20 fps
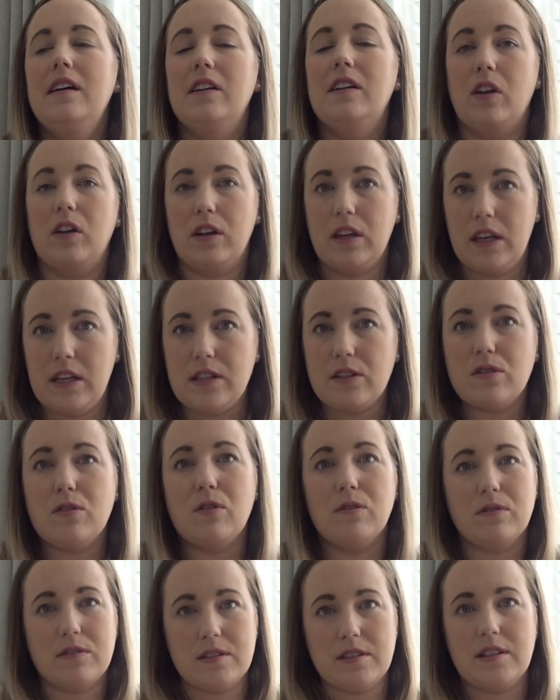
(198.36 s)
Like, he's
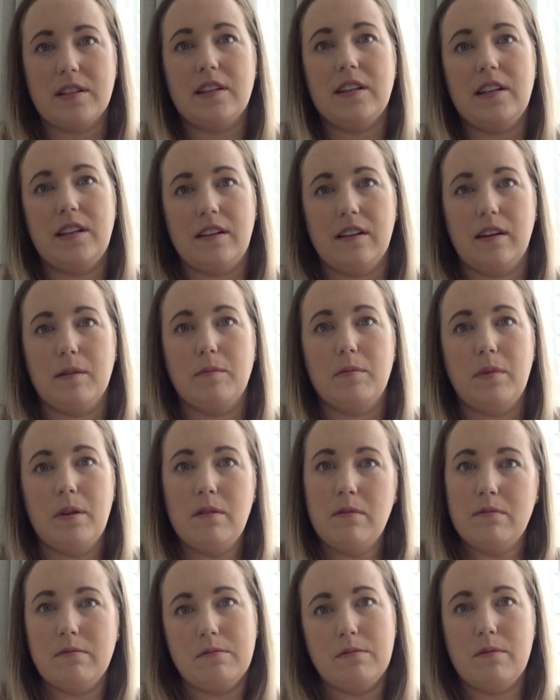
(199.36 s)
constantly like
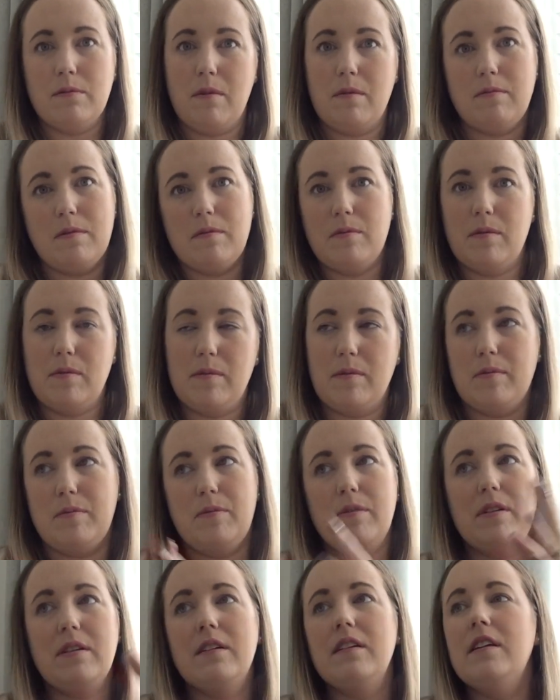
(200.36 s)
blah, blah, blah,
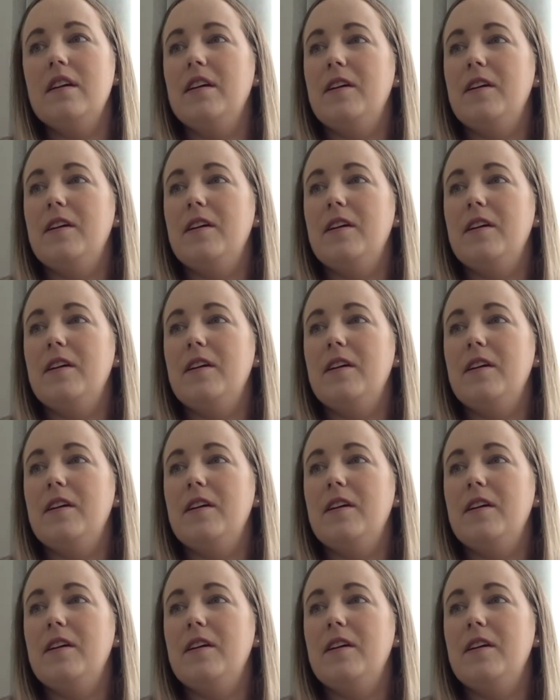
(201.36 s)
blah,